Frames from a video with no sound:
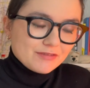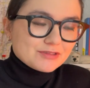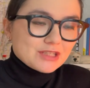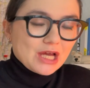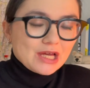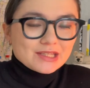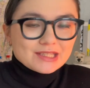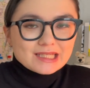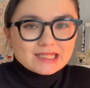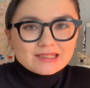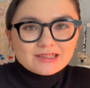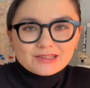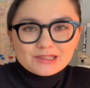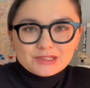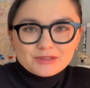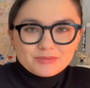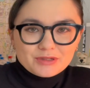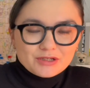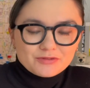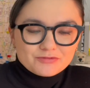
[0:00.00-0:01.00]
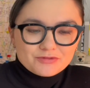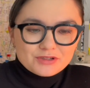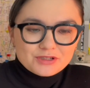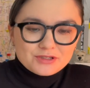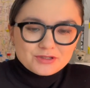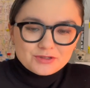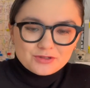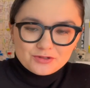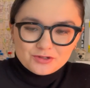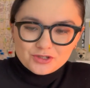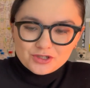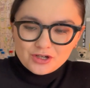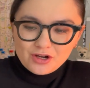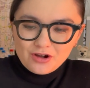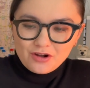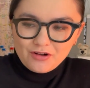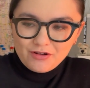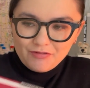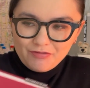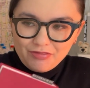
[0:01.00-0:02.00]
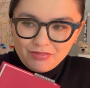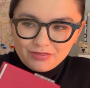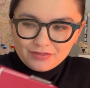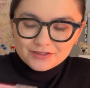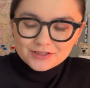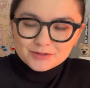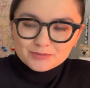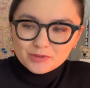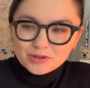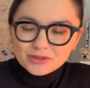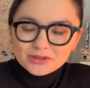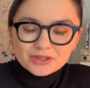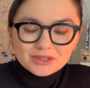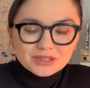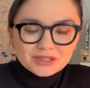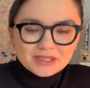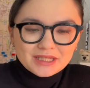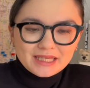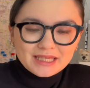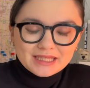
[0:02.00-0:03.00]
done a little bit of research on this book,